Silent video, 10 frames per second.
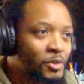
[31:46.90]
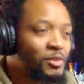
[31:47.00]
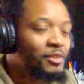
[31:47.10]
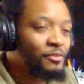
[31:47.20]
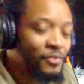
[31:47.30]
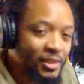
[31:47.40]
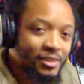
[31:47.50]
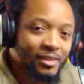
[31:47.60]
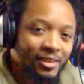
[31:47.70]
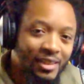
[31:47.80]
Defense
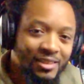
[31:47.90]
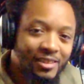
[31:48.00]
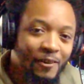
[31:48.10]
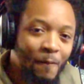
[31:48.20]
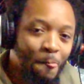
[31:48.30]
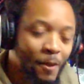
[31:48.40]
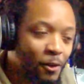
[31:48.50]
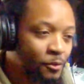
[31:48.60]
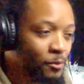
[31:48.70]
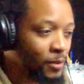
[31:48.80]
Collection
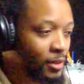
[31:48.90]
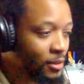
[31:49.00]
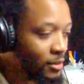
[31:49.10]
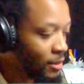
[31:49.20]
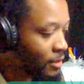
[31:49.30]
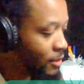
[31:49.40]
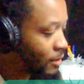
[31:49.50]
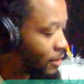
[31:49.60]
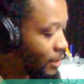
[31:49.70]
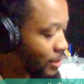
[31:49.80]
off and running
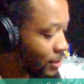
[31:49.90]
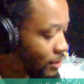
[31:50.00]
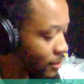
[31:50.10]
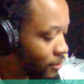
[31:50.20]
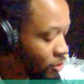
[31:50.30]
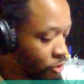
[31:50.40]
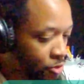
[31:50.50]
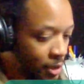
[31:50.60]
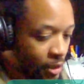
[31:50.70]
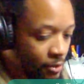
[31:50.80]
as a
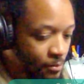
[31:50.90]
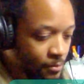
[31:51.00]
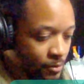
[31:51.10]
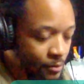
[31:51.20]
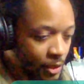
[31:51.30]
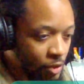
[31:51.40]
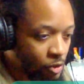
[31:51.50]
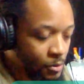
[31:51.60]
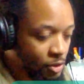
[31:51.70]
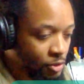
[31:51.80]
training
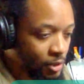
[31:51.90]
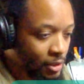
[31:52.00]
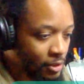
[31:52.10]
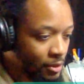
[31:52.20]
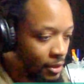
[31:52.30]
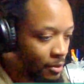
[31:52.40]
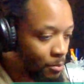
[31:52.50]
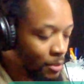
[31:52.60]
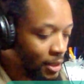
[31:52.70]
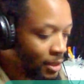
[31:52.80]
firearms instructor and
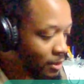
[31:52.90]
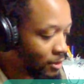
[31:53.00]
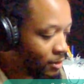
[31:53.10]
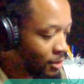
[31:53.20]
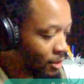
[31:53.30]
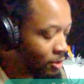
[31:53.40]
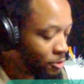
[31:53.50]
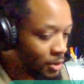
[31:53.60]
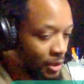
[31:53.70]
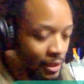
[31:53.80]
many other
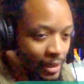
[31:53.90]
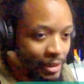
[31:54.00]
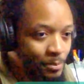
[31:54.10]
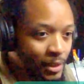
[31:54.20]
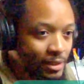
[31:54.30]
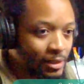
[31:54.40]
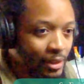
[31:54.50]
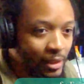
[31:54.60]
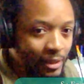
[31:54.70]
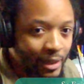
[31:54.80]
training aspects
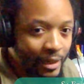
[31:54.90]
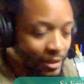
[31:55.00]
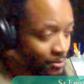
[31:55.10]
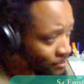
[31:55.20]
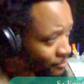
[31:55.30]
in that.